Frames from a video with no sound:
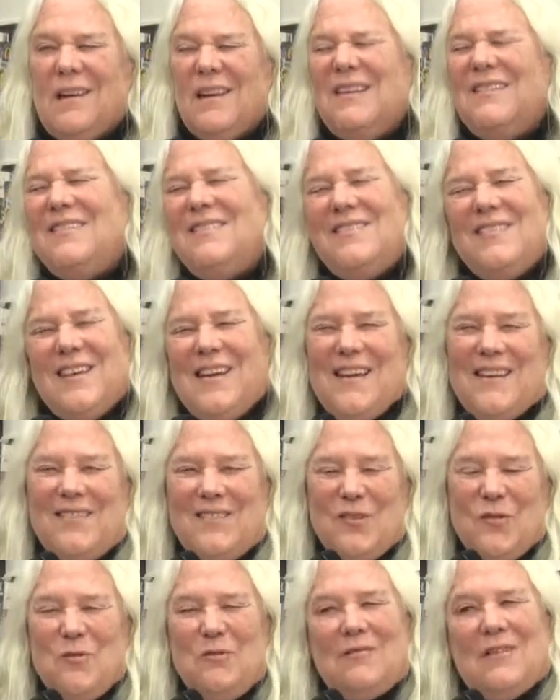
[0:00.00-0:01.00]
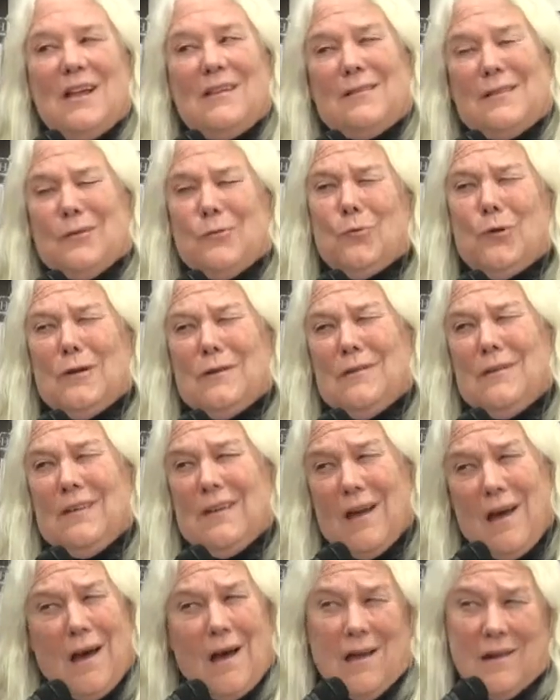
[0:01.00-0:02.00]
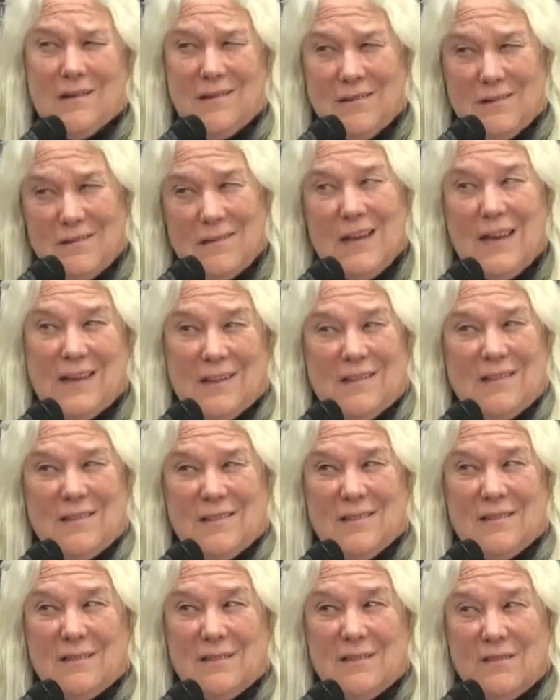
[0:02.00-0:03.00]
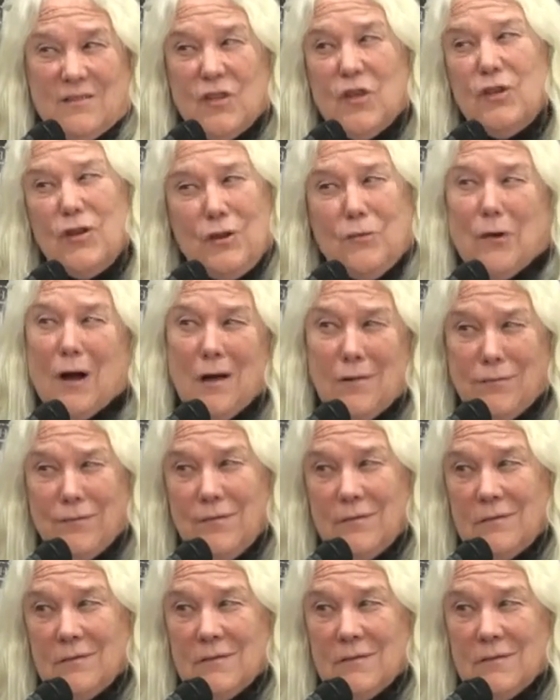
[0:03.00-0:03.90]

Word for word: and don't let the word God, like, turn you off,